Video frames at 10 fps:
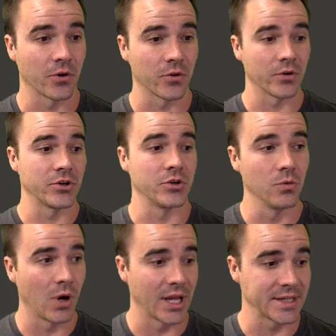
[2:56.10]
further ado,
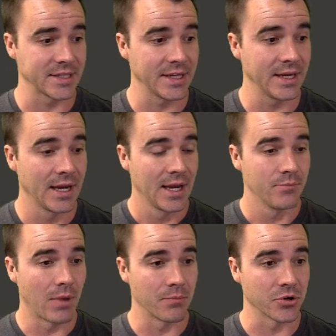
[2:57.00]
while I see
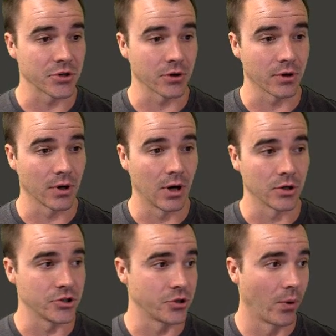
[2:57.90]
members
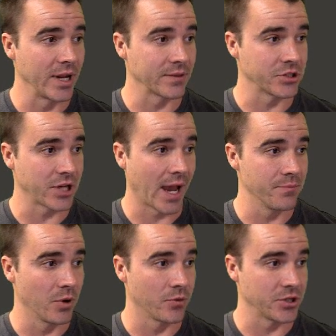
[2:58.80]
are joining the
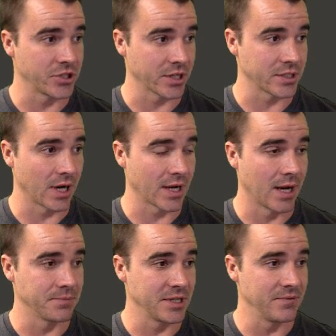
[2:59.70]
chat, both at
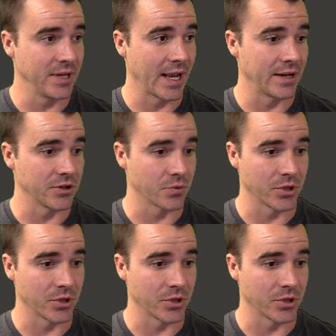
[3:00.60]
chess.com TV and at